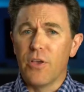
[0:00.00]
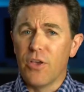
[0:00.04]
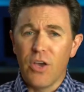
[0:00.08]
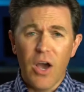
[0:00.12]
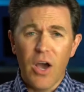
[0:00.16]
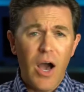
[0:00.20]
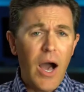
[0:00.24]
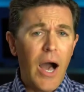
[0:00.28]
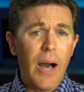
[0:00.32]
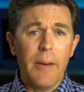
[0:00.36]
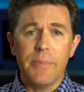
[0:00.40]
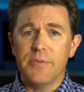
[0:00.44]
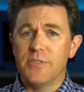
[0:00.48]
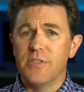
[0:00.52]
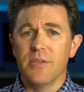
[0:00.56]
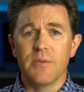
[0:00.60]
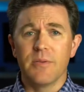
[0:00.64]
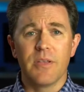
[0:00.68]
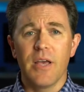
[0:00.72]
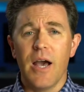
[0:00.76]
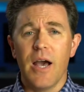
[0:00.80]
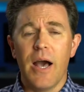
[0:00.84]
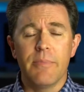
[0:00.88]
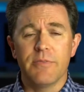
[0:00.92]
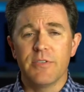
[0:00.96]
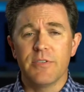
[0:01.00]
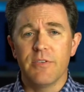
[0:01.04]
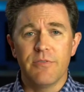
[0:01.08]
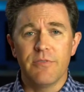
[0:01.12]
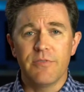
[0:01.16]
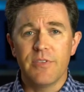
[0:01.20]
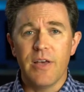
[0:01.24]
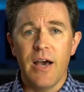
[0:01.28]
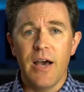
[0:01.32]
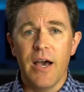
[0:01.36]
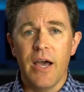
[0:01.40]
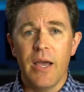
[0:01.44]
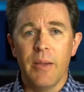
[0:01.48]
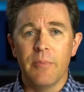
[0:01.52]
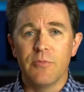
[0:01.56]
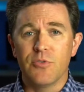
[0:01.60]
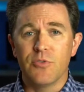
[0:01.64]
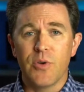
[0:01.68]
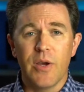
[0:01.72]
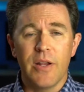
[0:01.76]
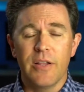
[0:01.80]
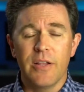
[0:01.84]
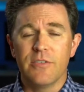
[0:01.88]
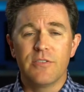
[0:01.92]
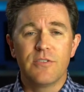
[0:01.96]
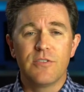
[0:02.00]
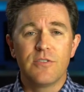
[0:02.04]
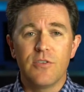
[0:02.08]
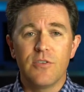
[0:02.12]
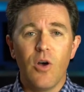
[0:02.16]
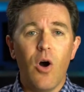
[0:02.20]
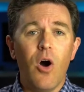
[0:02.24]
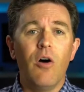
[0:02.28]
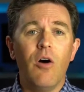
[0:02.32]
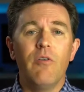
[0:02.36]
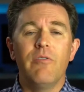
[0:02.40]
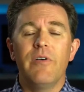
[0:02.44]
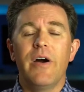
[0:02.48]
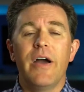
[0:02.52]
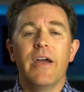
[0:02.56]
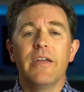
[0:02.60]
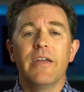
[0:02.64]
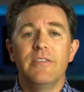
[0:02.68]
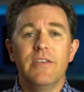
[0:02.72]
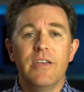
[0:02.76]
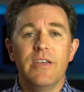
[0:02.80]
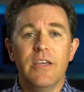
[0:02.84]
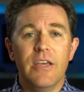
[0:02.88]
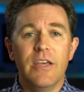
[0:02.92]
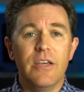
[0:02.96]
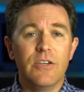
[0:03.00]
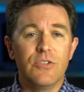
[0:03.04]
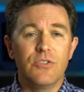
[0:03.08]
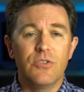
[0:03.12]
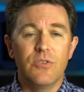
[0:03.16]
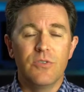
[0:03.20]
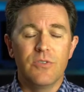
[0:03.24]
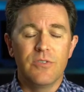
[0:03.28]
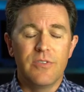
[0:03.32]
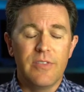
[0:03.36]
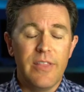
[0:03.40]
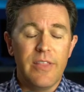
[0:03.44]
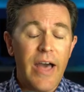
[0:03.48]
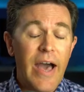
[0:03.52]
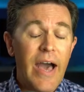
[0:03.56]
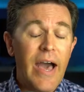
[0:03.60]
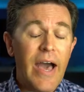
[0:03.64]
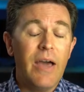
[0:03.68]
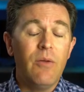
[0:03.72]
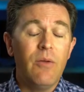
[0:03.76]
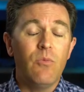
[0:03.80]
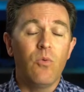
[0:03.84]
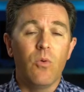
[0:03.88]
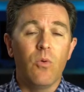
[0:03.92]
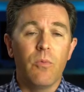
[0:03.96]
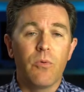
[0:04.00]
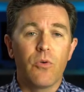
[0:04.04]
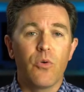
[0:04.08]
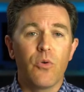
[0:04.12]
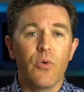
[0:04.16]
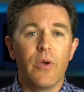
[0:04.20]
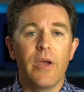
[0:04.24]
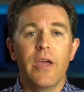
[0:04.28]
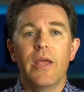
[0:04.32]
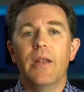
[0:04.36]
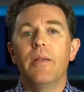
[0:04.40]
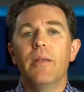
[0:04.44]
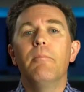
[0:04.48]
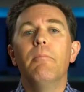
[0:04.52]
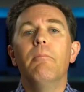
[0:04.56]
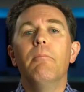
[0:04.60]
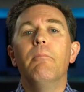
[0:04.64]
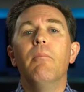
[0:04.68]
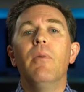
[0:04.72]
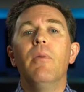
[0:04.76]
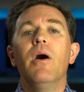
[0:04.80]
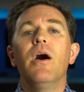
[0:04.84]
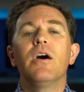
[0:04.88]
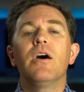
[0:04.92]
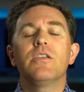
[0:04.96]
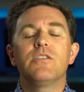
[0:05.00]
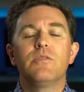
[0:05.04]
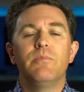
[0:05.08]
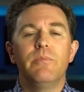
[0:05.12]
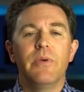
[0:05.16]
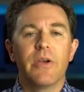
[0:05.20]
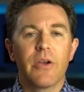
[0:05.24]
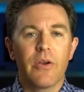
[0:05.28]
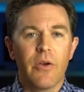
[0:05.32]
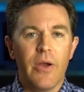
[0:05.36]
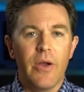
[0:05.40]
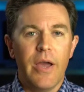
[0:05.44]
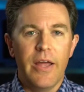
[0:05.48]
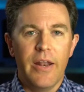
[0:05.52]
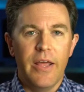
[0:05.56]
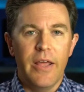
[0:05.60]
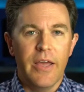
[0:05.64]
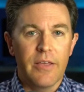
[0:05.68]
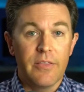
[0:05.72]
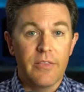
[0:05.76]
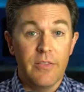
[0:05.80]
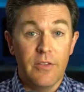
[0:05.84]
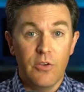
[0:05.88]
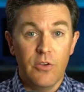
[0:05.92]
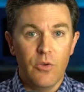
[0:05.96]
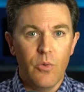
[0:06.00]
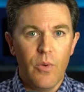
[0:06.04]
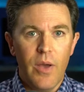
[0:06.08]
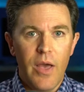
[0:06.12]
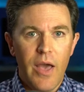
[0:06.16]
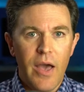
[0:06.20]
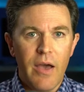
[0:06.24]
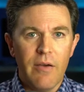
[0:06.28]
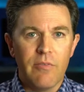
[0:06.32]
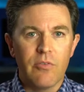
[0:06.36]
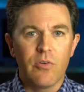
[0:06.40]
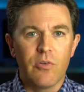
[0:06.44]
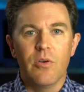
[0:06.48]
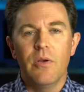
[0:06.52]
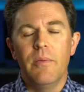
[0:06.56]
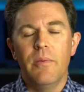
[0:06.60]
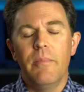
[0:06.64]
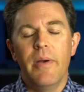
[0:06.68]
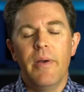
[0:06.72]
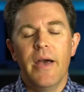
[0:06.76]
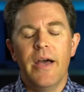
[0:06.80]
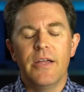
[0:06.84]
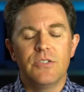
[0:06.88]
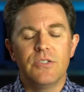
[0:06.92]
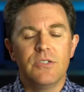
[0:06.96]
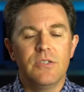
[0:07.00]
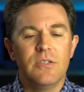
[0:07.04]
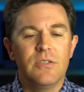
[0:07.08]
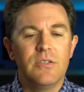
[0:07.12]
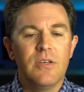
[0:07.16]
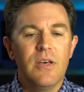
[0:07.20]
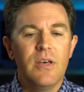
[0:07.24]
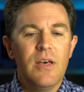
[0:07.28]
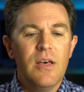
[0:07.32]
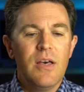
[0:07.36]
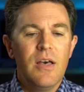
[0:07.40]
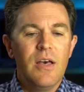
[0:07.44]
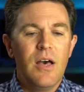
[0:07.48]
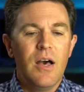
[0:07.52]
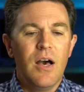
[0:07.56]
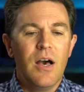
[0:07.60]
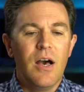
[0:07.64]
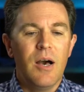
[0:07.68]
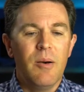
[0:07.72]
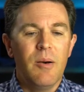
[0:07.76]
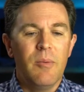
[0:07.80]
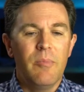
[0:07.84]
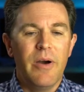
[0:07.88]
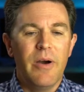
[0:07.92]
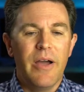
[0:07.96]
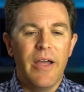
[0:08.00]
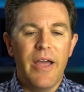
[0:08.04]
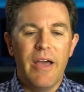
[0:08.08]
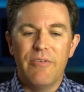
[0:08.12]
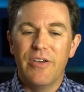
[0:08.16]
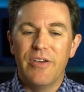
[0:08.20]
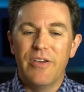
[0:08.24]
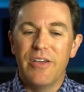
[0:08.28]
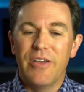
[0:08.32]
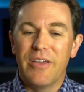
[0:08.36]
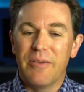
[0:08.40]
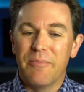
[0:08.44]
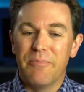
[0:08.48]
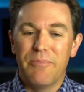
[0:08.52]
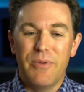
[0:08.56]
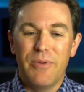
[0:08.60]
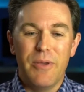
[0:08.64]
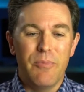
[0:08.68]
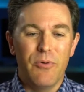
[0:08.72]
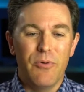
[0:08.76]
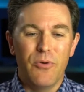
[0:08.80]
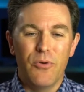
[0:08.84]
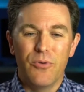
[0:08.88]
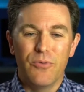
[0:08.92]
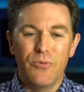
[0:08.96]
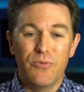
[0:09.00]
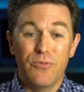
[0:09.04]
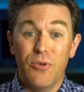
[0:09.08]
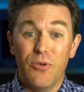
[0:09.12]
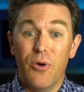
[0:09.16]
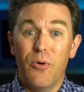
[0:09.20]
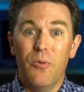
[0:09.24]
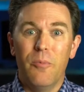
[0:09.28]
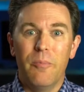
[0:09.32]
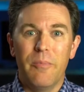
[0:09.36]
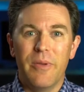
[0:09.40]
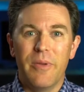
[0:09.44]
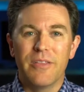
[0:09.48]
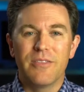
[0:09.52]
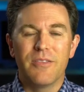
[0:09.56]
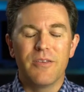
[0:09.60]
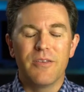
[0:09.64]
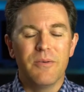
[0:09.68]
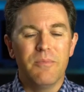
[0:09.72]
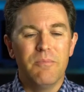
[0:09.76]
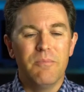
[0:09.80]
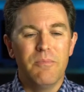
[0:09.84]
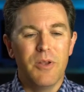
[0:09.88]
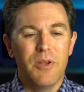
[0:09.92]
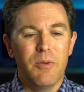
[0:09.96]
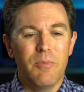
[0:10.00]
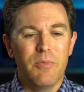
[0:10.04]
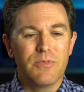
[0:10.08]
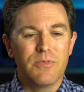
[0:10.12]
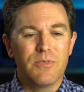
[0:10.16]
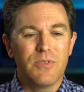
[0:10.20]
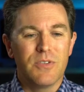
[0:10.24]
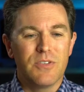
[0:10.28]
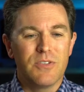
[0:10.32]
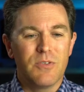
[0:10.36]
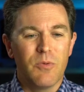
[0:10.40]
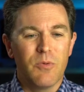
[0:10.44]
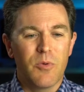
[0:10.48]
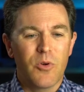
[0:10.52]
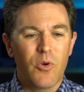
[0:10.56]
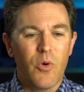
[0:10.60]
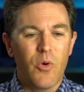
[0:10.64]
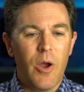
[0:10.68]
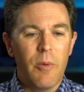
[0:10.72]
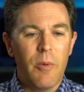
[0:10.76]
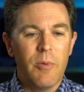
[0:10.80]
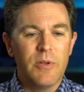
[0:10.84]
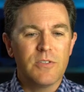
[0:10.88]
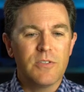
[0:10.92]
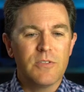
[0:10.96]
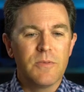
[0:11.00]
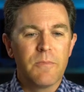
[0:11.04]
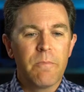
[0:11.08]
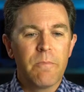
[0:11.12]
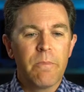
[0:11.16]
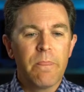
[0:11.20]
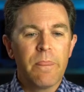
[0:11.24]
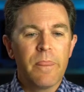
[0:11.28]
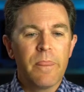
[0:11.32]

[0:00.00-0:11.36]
gobs and gobs of time trying to solve IT issues. That will create much bigger headache than you ever imagined by having people who don't meet the minimum system requirements.